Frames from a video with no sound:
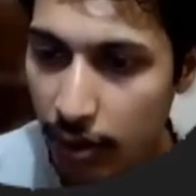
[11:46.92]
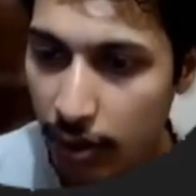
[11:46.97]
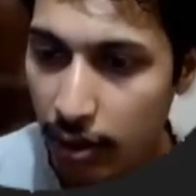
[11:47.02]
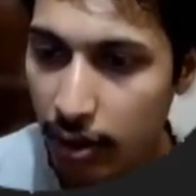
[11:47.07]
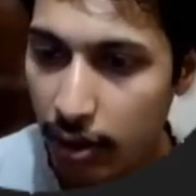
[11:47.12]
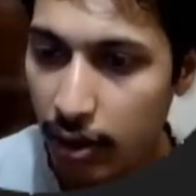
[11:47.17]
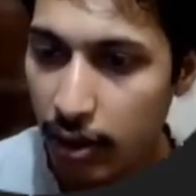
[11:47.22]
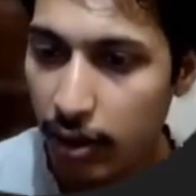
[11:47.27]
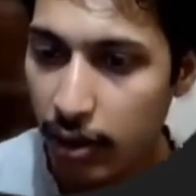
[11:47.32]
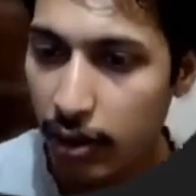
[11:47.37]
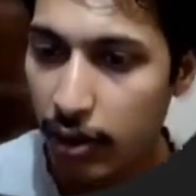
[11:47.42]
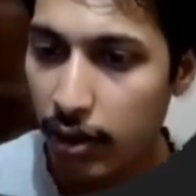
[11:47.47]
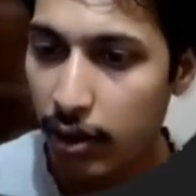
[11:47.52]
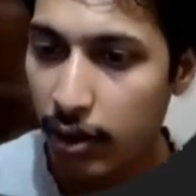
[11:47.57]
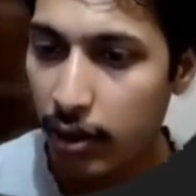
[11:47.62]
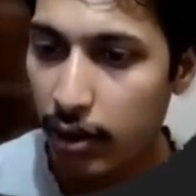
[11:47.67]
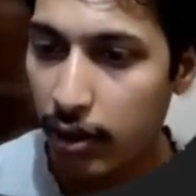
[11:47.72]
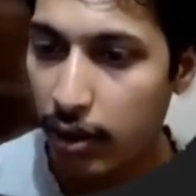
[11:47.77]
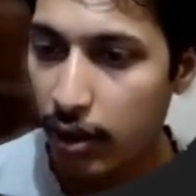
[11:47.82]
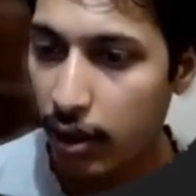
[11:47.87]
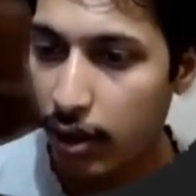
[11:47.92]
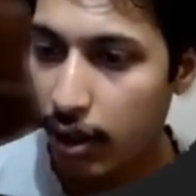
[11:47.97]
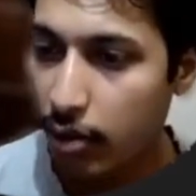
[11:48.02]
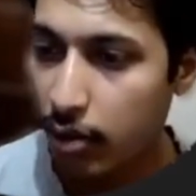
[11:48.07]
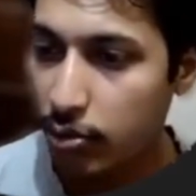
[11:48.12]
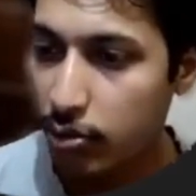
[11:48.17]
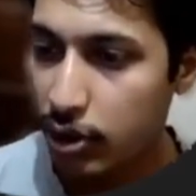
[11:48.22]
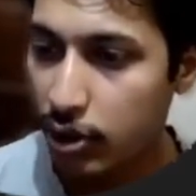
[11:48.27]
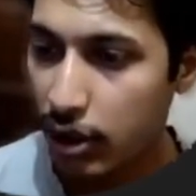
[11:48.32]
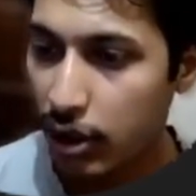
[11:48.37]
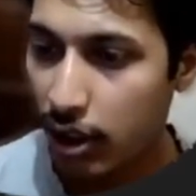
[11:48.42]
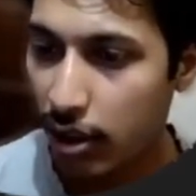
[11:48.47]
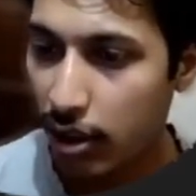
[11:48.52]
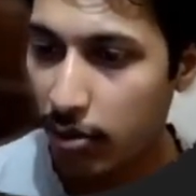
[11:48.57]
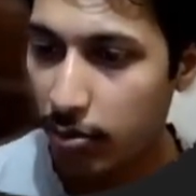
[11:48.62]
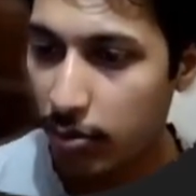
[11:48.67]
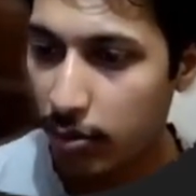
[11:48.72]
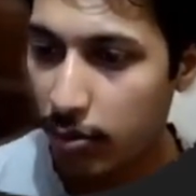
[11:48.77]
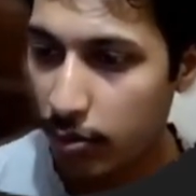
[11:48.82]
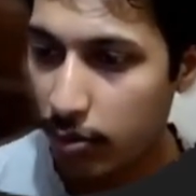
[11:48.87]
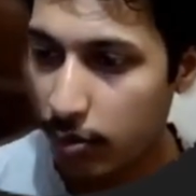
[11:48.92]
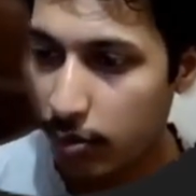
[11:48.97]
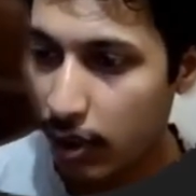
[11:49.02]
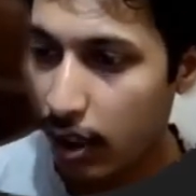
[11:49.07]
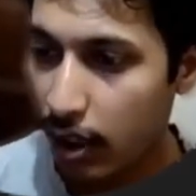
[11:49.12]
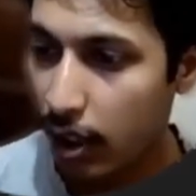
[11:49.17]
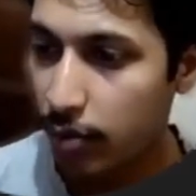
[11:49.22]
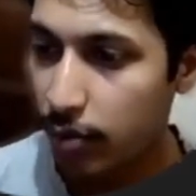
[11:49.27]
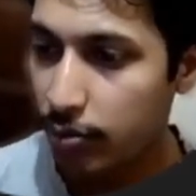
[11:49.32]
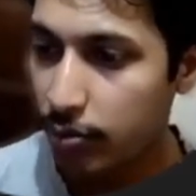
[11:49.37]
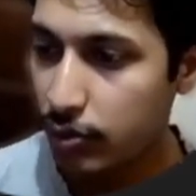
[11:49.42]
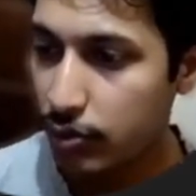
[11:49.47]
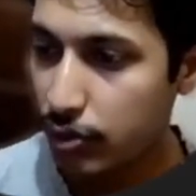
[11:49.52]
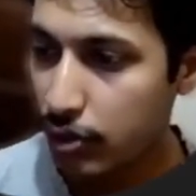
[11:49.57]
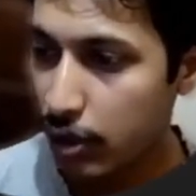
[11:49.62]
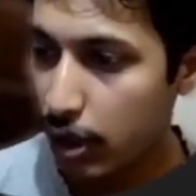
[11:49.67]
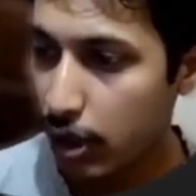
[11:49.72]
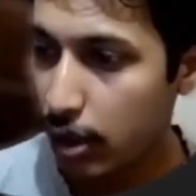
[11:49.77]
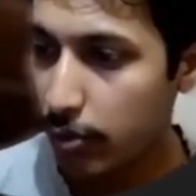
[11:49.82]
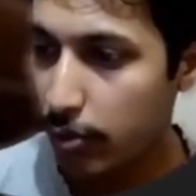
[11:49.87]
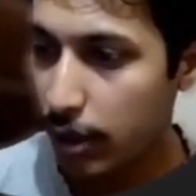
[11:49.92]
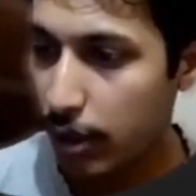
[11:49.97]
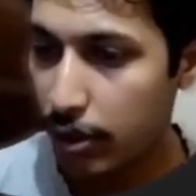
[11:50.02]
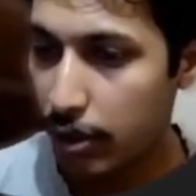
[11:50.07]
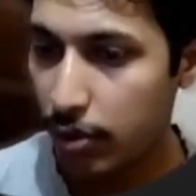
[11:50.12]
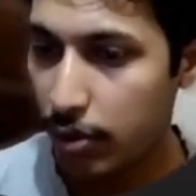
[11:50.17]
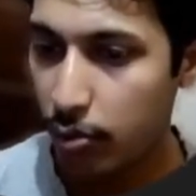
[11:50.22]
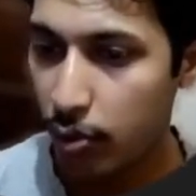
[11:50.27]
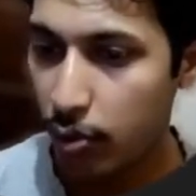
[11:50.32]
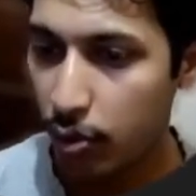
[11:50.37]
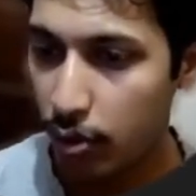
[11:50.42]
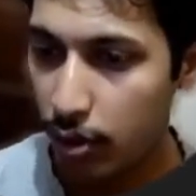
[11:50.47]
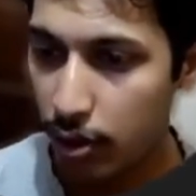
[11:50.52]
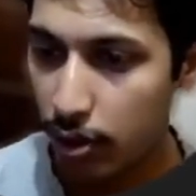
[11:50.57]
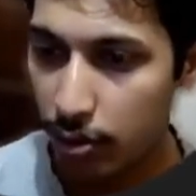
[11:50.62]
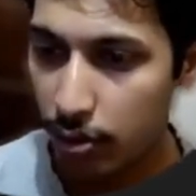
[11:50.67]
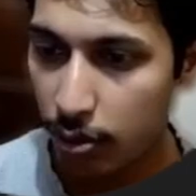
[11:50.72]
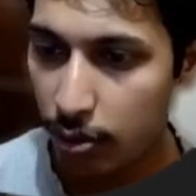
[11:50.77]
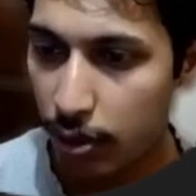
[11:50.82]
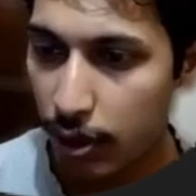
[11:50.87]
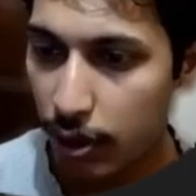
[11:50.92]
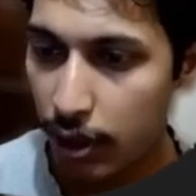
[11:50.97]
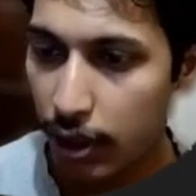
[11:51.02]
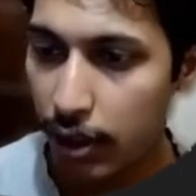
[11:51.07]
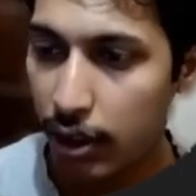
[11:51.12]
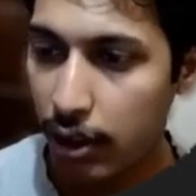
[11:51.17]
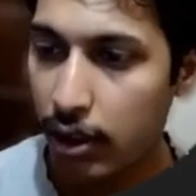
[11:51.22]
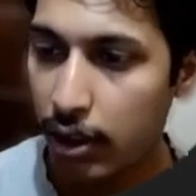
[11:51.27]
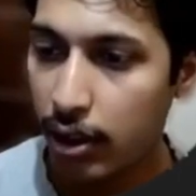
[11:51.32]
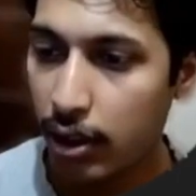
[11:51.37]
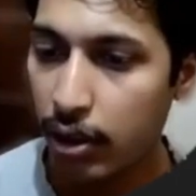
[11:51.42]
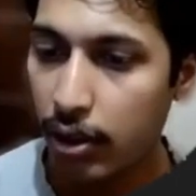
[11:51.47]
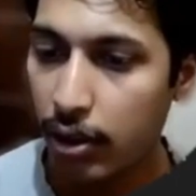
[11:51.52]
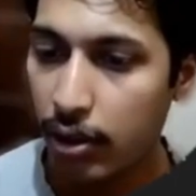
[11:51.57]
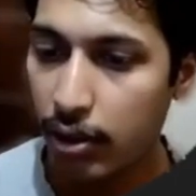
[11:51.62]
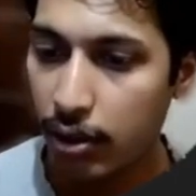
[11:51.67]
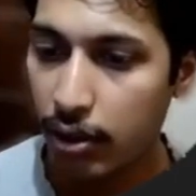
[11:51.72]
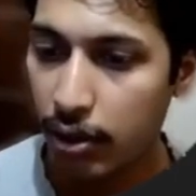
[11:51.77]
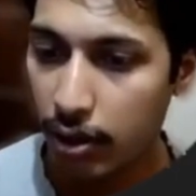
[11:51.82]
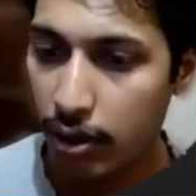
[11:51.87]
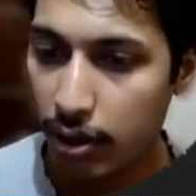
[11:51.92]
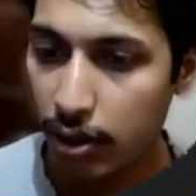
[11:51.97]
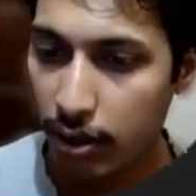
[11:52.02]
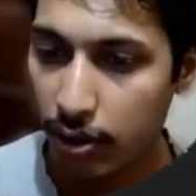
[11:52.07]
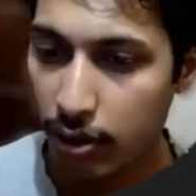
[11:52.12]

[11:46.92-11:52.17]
Ram, Syam, and the Mohan. Okay, good.